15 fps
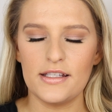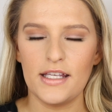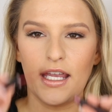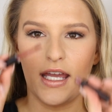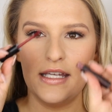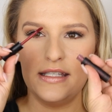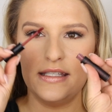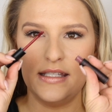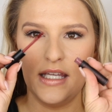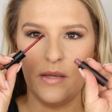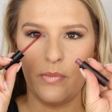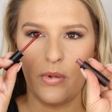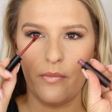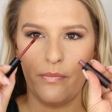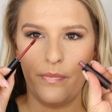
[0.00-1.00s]
like a
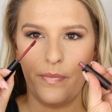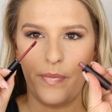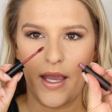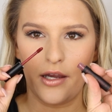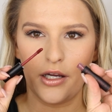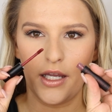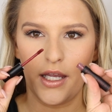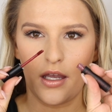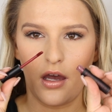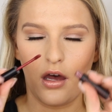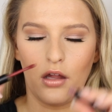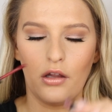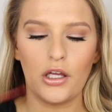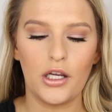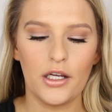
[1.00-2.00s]
deep berry
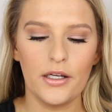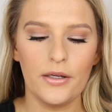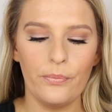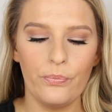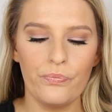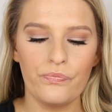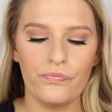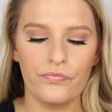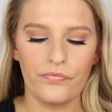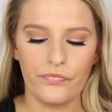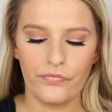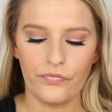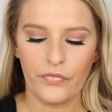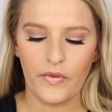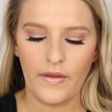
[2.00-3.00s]
color.
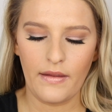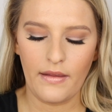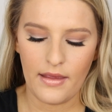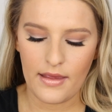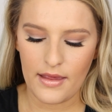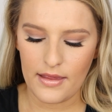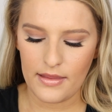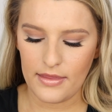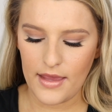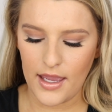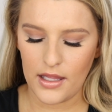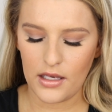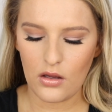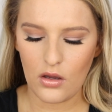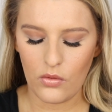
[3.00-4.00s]

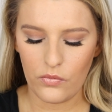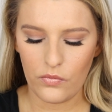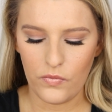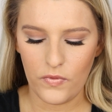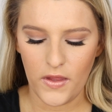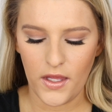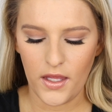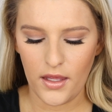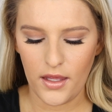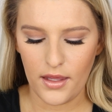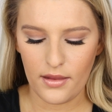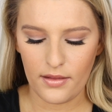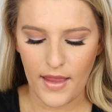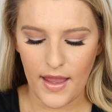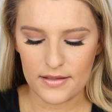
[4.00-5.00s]
Then
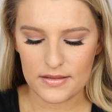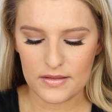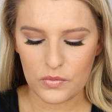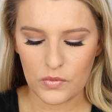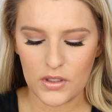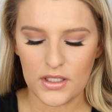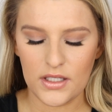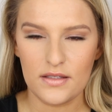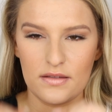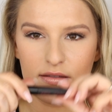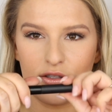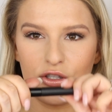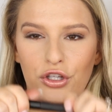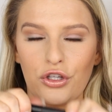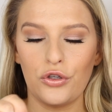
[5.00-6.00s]
the last one is
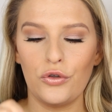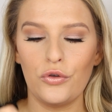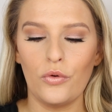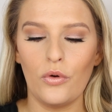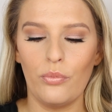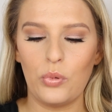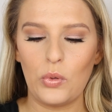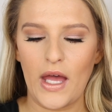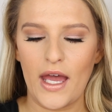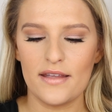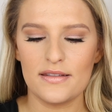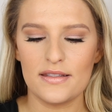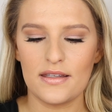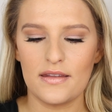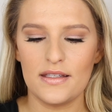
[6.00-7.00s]
Too
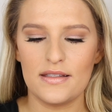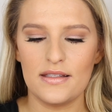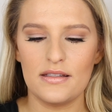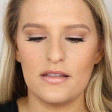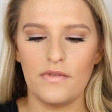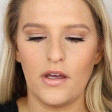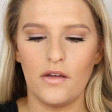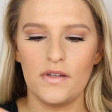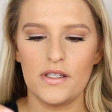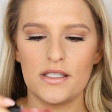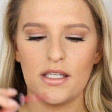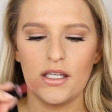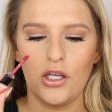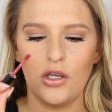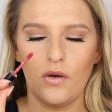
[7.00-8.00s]
Blessed. This is a Velvet
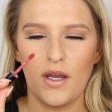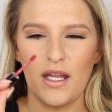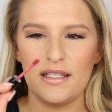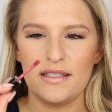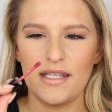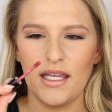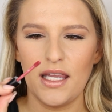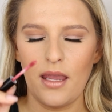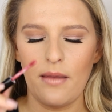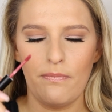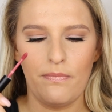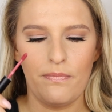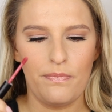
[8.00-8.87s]
too, and it's like a